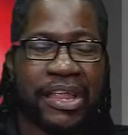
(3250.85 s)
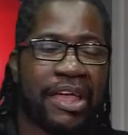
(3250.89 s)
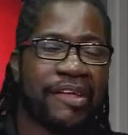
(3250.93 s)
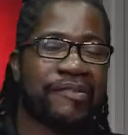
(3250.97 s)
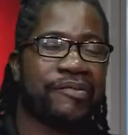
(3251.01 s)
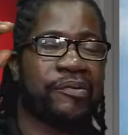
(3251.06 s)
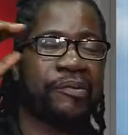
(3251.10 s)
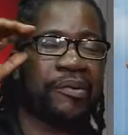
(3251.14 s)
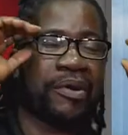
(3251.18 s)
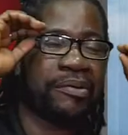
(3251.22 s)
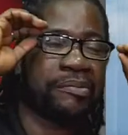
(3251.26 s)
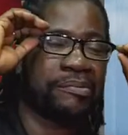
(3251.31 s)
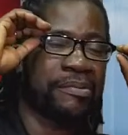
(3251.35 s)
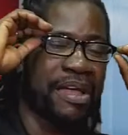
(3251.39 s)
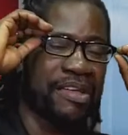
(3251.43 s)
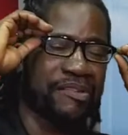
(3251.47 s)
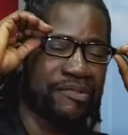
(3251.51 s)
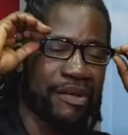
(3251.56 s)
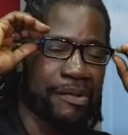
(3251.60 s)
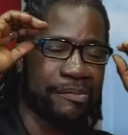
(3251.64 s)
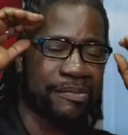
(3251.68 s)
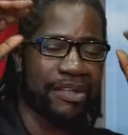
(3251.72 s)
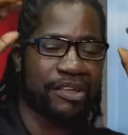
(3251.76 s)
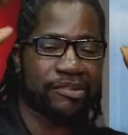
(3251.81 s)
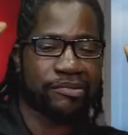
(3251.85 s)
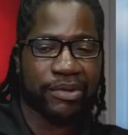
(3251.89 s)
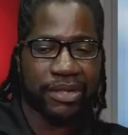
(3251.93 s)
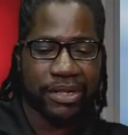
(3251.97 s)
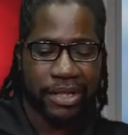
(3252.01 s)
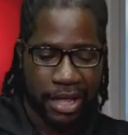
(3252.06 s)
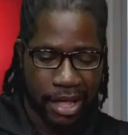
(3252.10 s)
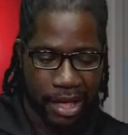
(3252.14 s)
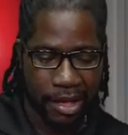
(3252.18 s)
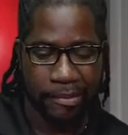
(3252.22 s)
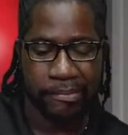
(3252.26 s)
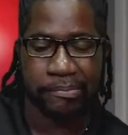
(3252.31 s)
everyone. My family as well.
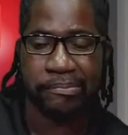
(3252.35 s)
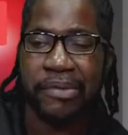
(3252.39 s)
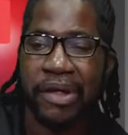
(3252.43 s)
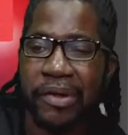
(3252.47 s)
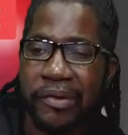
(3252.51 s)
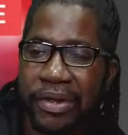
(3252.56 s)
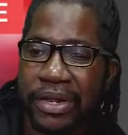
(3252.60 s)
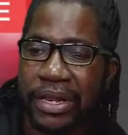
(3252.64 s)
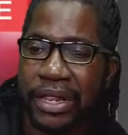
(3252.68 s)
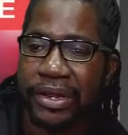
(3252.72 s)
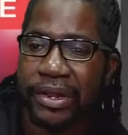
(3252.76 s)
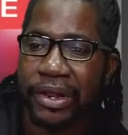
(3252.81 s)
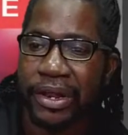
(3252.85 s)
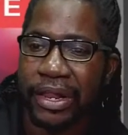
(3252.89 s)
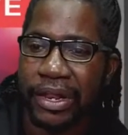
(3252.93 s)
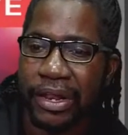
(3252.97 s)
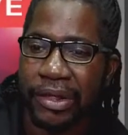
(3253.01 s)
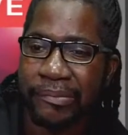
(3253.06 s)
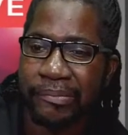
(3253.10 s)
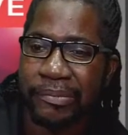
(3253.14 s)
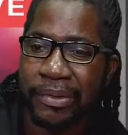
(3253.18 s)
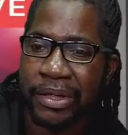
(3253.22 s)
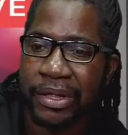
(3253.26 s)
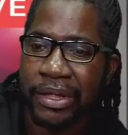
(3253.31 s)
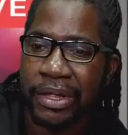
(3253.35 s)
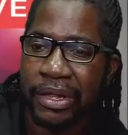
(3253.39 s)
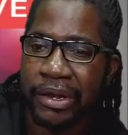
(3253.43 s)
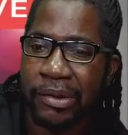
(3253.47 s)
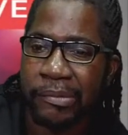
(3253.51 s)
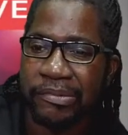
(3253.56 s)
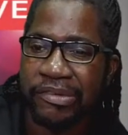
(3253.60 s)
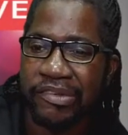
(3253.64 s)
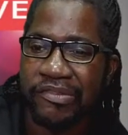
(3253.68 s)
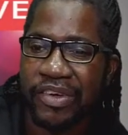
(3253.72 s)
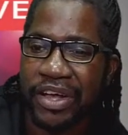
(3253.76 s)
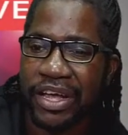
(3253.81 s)
Meryl and all of them. Let
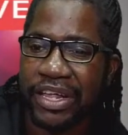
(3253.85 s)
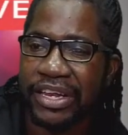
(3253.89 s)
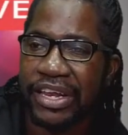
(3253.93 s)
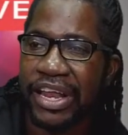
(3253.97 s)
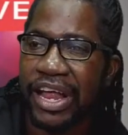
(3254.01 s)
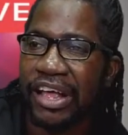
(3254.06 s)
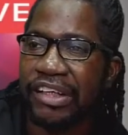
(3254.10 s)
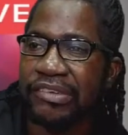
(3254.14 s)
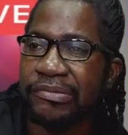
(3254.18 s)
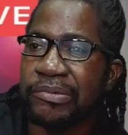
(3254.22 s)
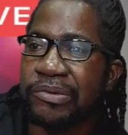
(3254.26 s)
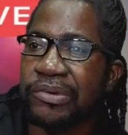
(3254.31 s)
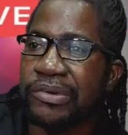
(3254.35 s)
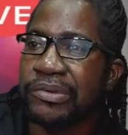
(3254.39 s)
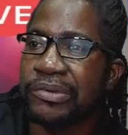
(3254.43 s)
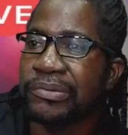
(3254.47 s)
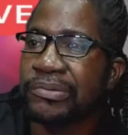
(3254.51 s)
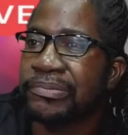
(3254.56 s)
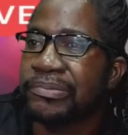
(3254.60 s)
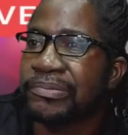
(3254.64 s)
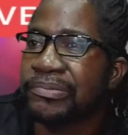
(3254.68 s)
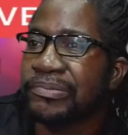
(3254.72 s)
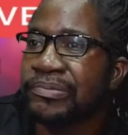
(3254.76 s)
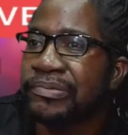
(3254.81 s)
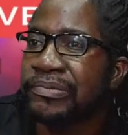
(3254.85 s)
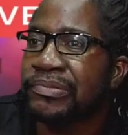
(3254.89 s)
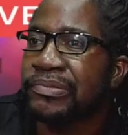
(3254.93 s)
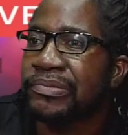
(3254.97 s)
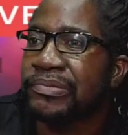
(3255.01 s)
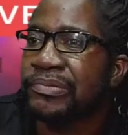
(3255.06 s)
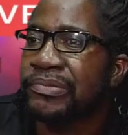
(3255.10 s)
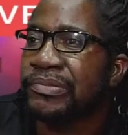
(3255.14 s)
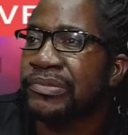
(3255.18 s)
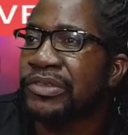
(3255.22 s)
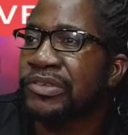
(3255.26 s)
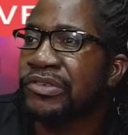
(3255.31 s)
me see if I get the dashboard.
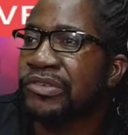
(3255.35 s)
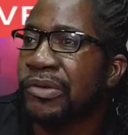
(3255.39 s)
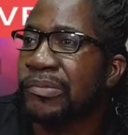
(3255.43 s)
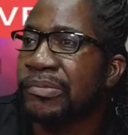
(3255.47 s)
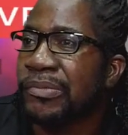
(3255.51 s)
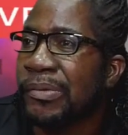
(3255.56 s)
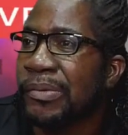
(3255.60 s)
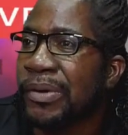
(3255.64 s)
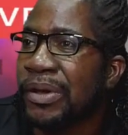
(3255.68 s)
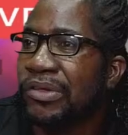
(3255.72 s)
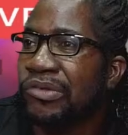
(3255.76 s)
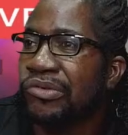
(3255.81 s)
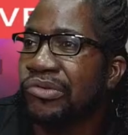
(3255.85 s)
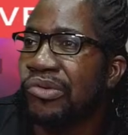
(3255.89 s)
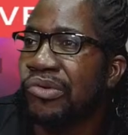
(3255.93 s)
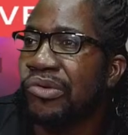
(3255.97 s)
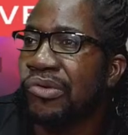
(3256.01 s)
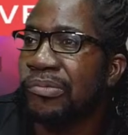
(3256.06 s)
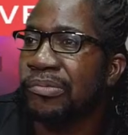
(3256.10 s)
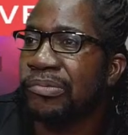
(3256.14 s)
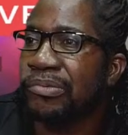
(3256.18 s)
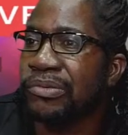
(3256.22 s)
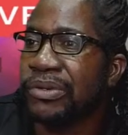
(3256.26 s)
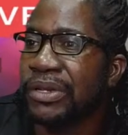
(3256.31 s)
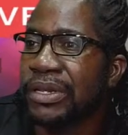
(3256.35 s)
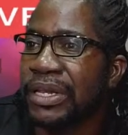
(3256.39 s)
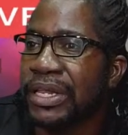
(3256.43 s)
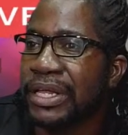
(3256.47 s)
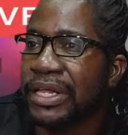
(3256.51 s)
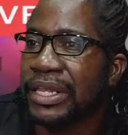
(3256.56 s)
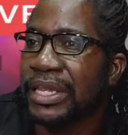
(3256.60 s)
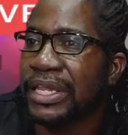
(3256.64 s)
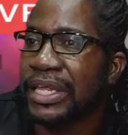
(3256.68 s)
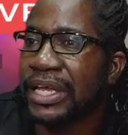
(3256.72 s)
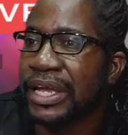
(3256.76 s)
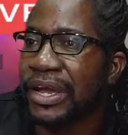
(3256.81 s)
Sometimes I just hope with a
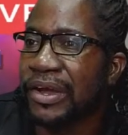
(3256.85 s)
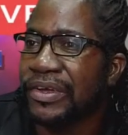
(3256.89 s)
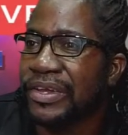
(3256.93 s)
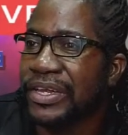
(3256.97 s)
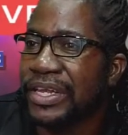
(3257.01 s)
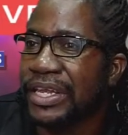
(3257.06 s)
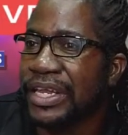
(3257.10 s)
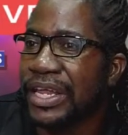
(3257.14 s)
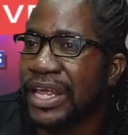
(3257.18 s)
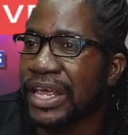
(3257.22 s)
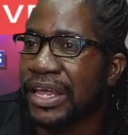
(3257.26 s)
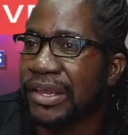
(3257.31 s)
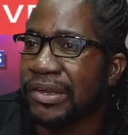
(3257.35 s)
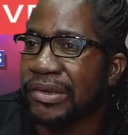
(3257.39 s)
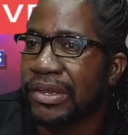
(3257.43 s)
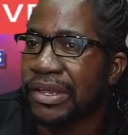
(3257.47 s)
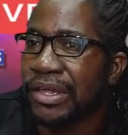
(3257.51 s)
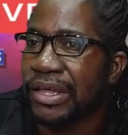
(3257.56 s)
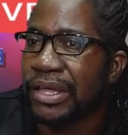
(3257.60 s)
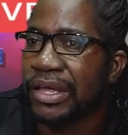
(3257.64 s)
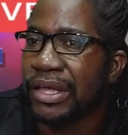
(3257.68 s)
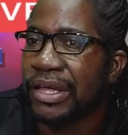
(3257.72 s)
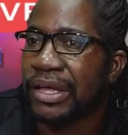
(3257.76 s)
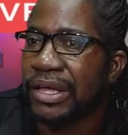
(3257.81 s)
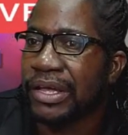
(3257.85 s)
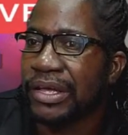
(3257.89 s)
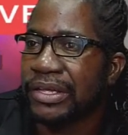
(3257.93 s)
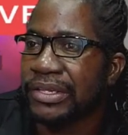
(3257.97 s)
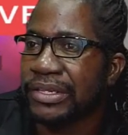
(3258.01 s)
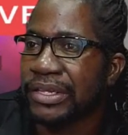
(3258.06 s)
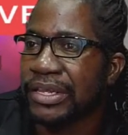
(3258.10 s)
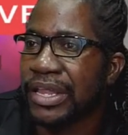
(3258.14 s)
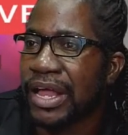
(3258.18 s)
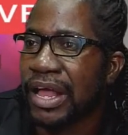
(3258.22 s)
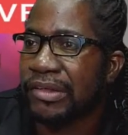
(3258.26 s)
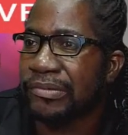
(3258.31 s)
little lingering in the end,
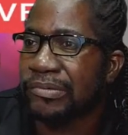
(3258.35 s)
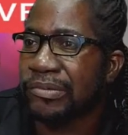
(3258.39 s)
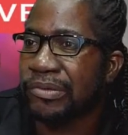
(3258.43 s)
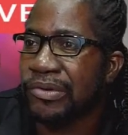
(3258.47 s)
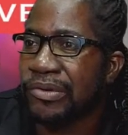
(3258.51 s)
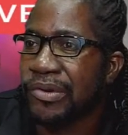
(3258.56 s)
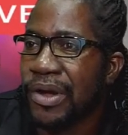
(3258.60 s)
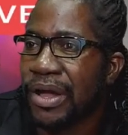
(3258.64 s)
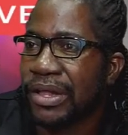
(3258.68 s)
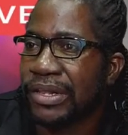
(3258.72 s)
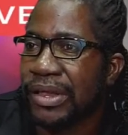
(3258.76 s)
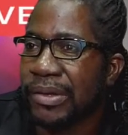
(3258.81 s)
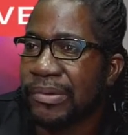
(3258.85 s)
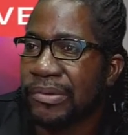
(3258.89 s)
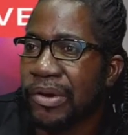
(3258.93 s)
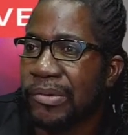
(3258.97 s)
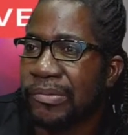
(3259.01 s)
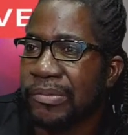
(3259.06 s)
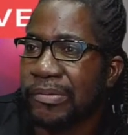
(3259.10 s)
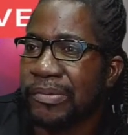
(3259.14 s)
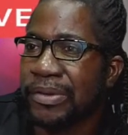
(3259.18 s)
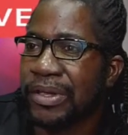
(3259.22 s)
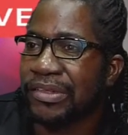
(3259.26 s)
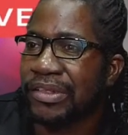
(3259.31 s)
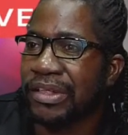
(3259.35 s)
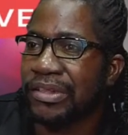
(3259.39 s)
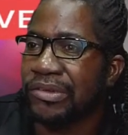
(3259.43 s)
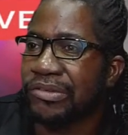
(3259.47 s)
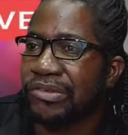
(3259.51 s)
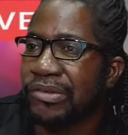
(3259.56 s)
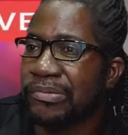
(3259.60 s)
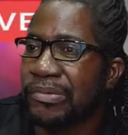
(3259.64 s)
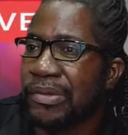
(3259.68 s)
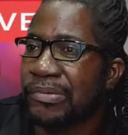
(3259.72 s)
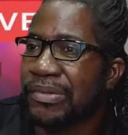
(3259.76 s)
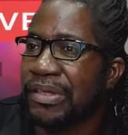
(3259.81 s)
the dashboard will have time coming. Because I know
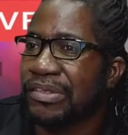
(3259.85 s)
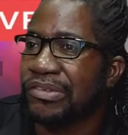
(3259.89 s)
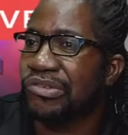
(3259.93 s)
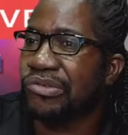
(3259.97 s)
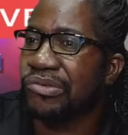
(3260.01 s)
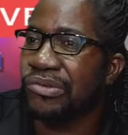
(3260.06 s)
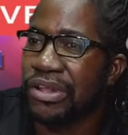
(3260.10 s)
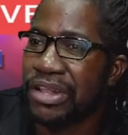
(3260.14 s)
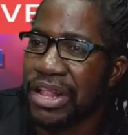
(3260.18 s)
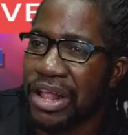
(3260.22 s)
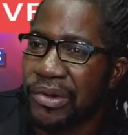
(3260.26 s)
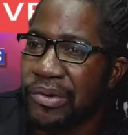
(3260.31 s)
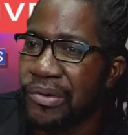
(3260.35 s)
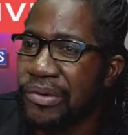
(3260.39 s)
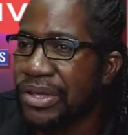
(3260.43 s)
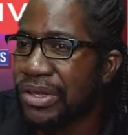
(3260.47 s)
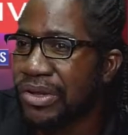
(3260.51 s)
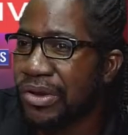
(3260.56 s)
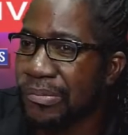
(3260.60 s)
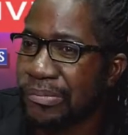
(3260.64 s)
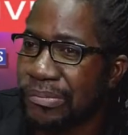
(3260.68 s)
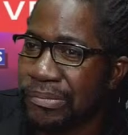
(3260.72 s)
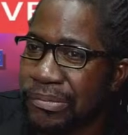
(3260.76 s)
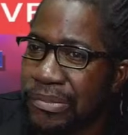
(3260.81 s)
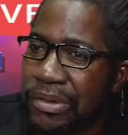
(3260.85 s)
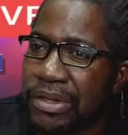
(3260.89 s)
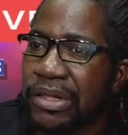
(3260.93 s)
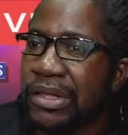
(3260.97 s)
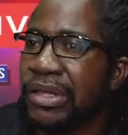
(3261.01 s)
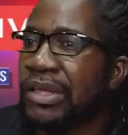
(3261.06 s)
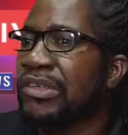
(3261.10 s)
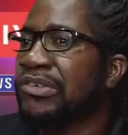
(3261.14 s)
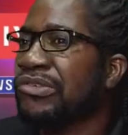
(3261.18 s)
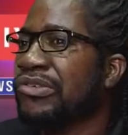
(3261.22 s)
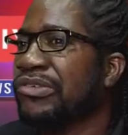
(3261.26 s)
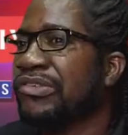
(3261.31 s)
sometimes as soon as I go, he come.
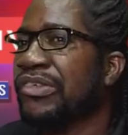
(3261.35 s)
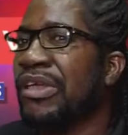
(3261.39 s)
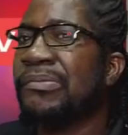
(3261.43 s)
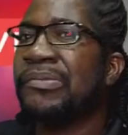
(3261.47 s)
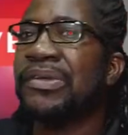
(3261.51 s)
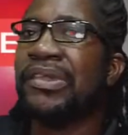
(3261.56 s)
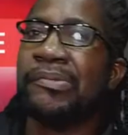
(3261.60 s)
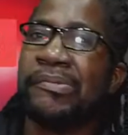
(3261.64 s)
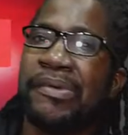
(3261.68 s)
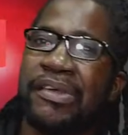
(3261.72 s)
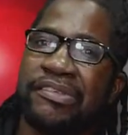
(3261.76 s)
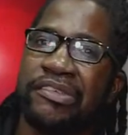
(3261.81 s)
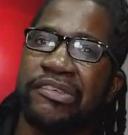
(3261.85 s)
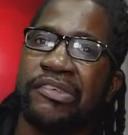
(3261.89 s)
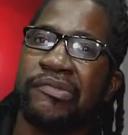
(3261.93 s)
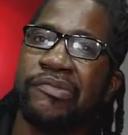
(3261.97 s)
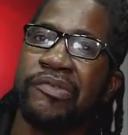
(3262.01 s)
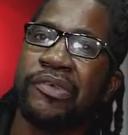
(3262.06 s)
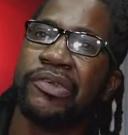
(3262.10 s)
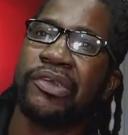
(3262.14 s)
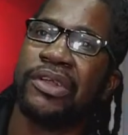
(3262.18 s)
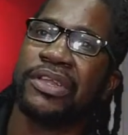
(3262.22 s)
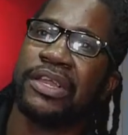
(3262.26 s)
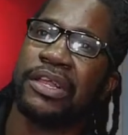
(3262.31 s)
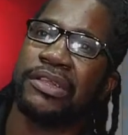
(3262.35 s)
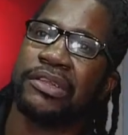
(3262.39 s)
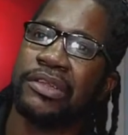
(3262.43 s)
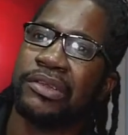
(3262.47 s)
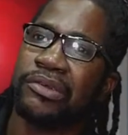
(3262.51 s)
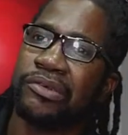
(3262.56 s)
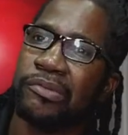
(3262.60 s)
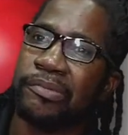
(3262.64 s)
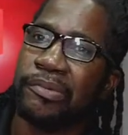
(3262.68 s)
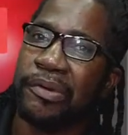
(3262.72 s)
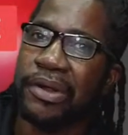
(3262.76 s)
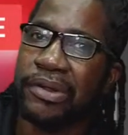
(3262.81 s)
So send me the message if you're not yet on the
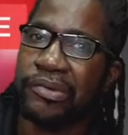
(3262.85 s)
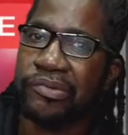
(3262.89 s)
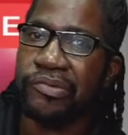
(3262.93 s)
group. All right,